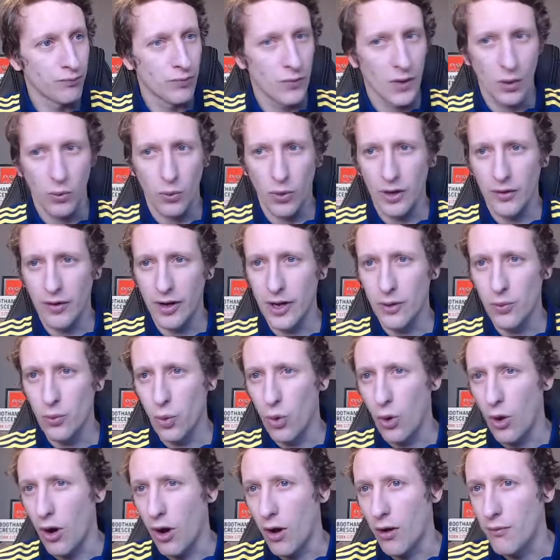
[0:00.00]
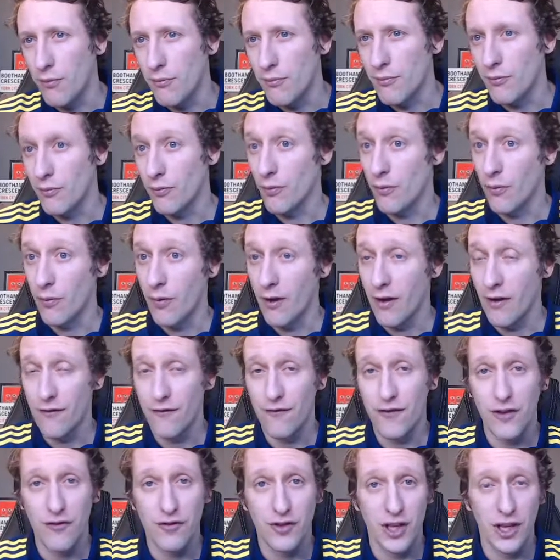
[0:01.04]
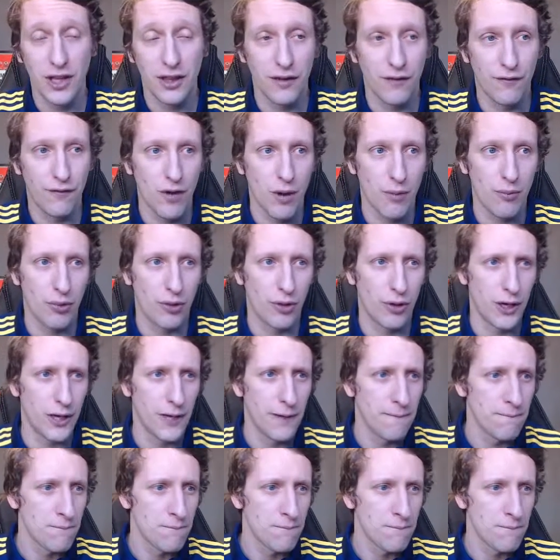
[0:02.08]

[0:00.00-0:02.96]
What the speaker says: We're in, 15th of February.